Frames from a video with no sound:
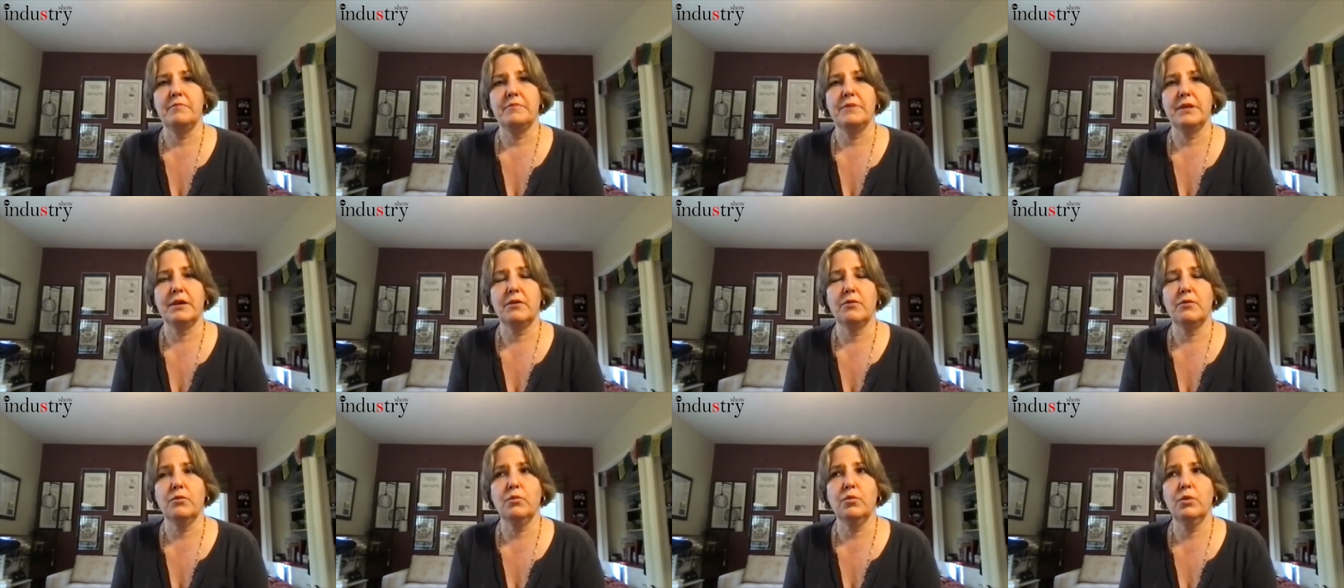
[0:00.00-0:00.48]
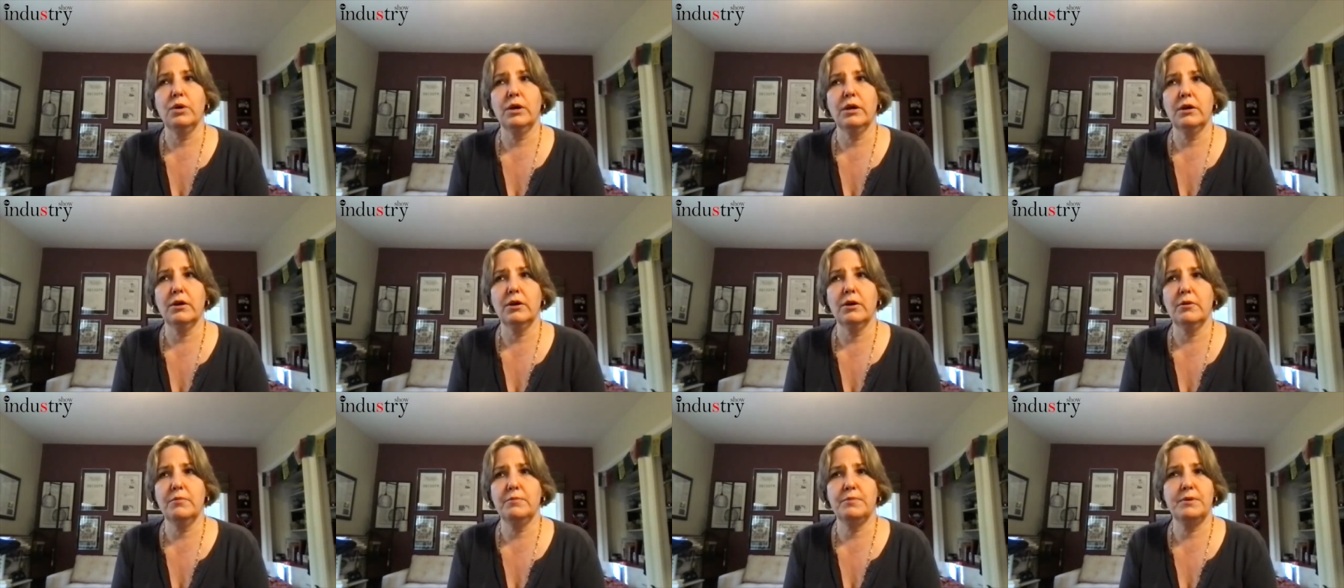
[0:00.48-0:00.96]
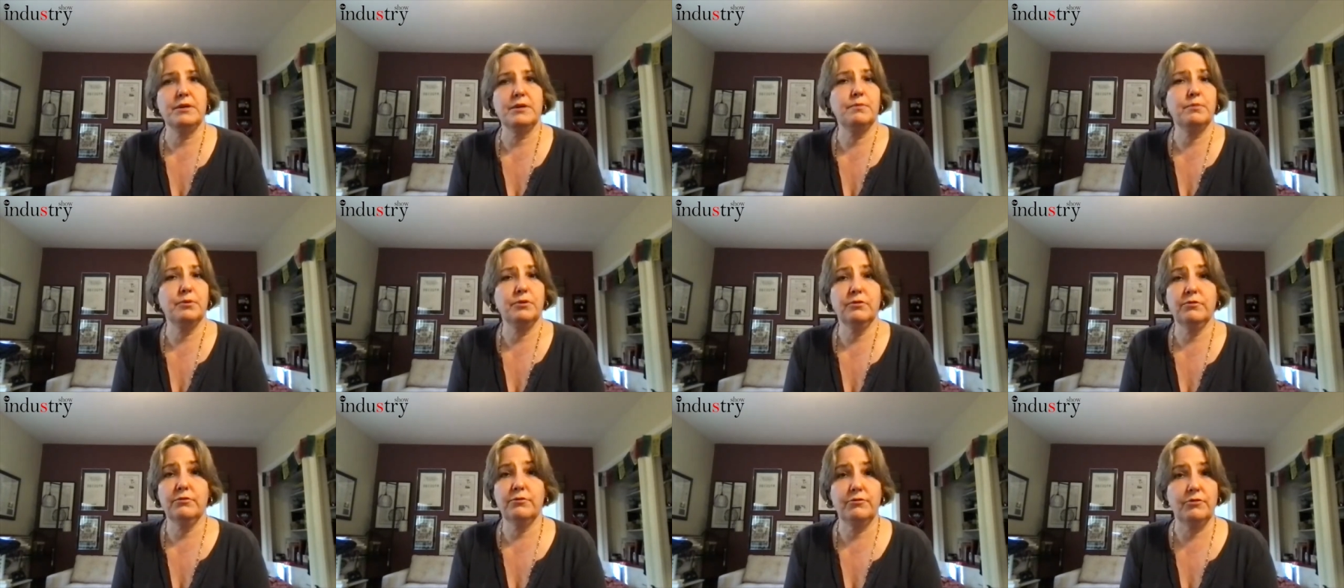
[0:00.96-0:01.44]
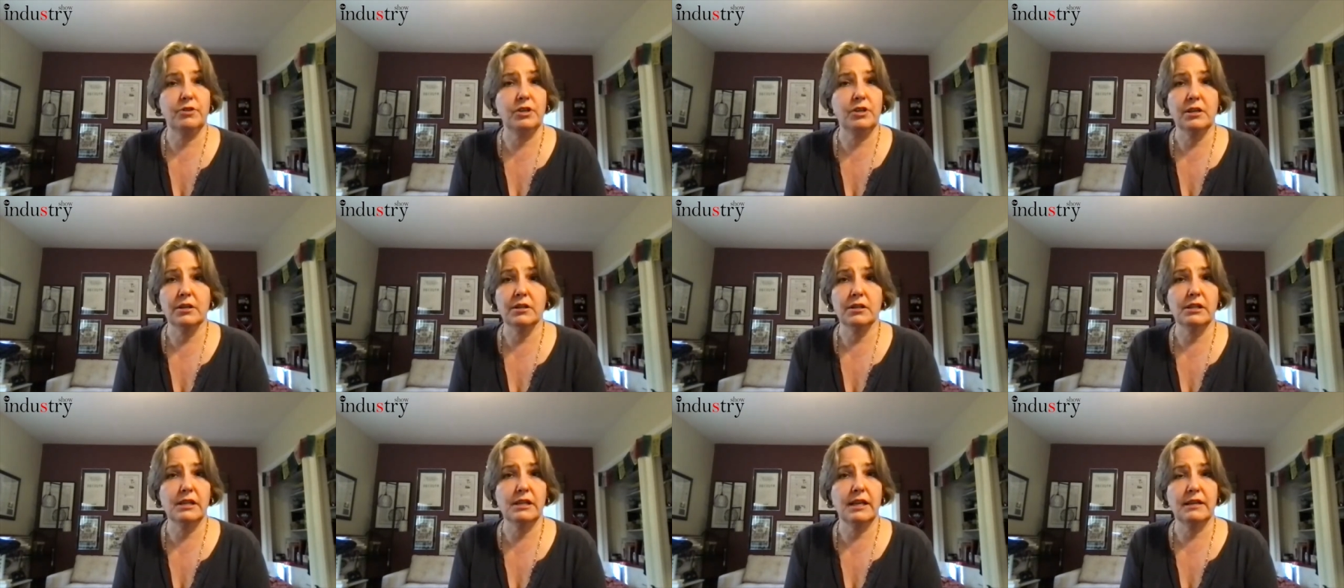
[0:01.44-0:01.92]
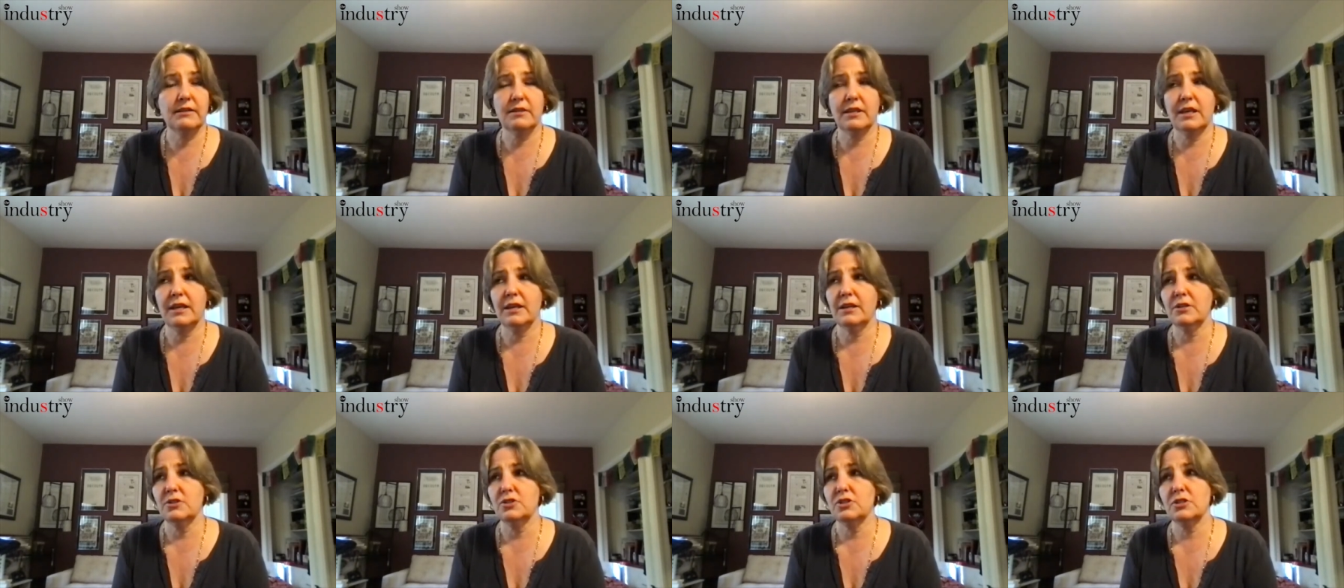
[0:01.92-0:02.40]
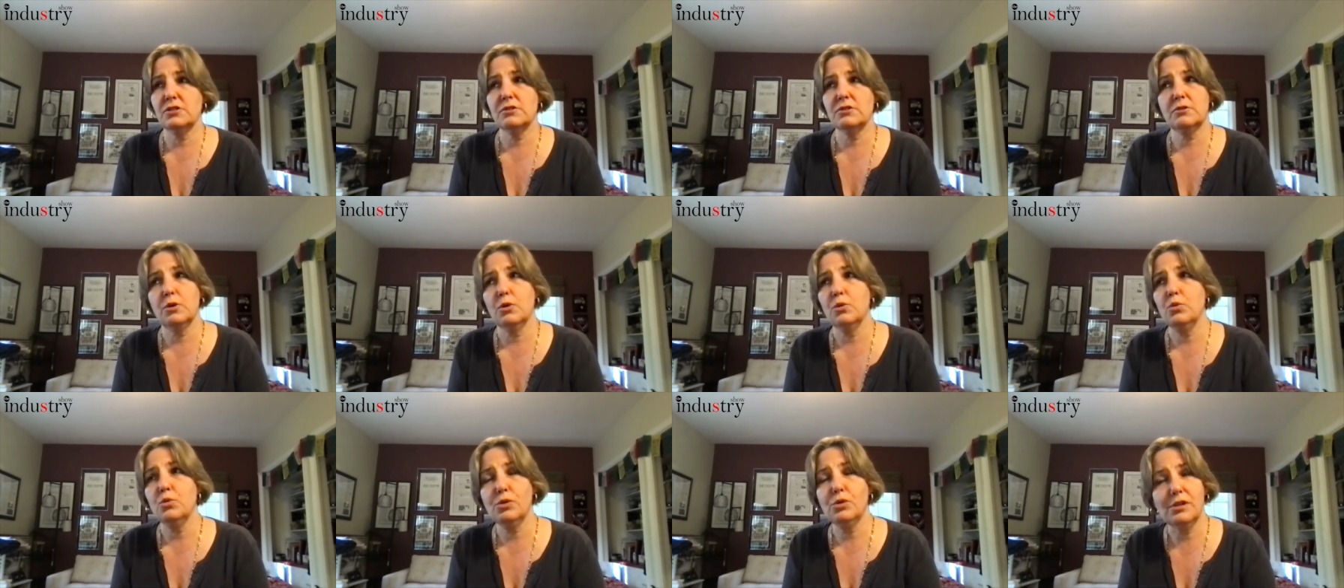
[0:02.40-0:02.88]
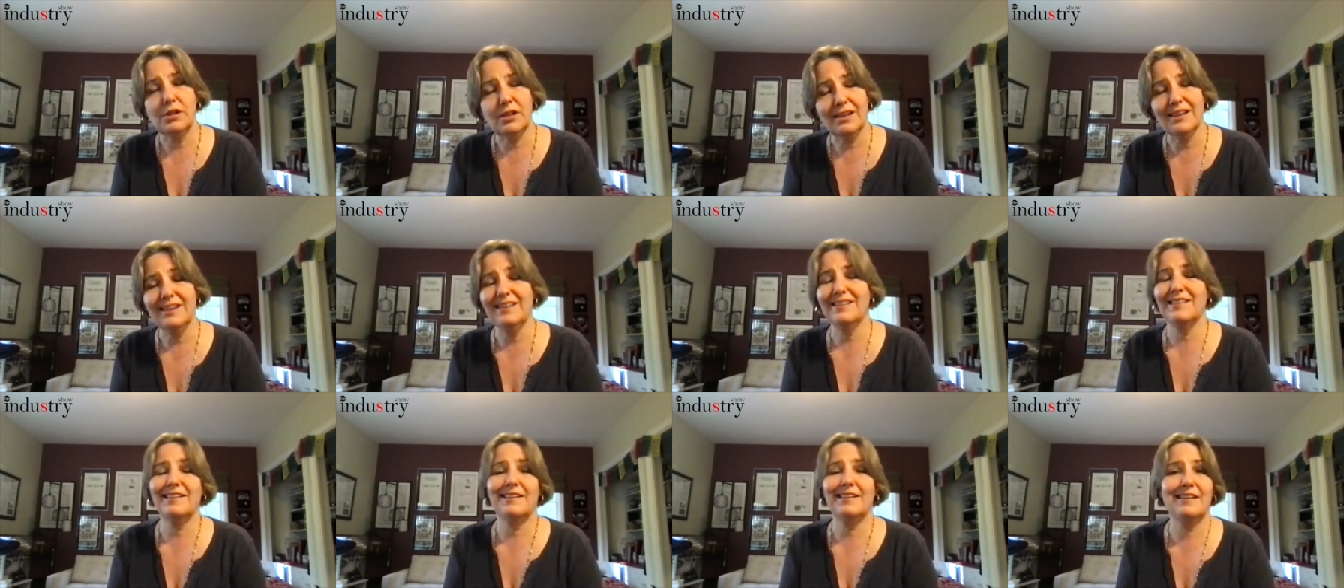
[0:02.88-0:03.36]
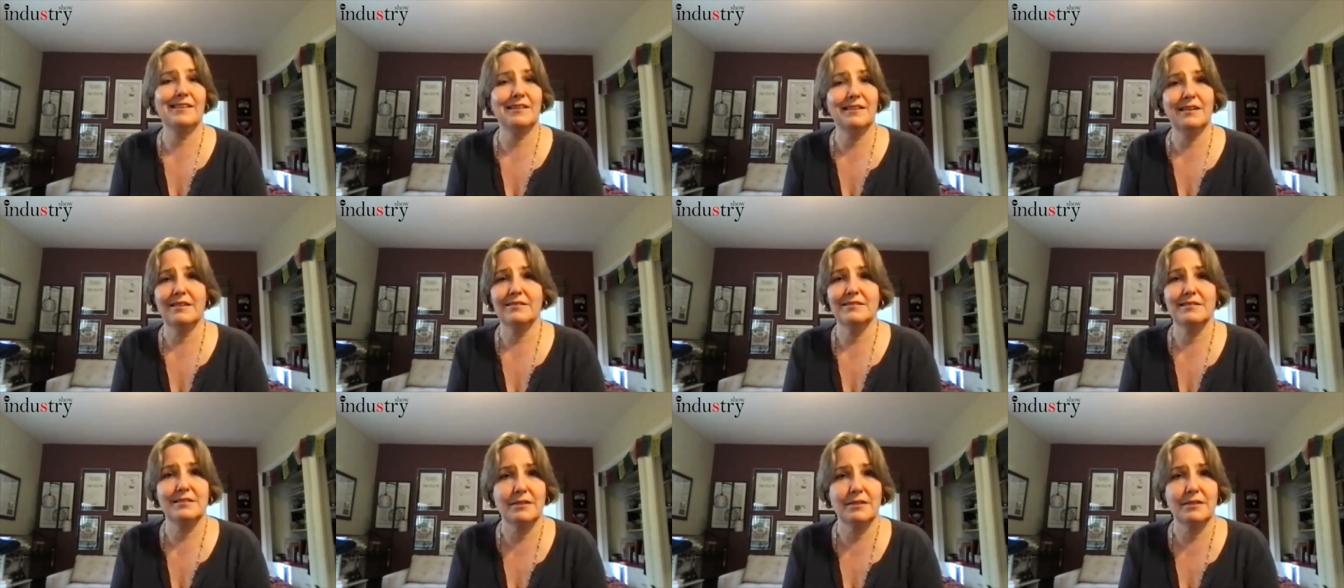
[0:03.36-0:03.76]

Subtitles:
where people feel like they can just go click on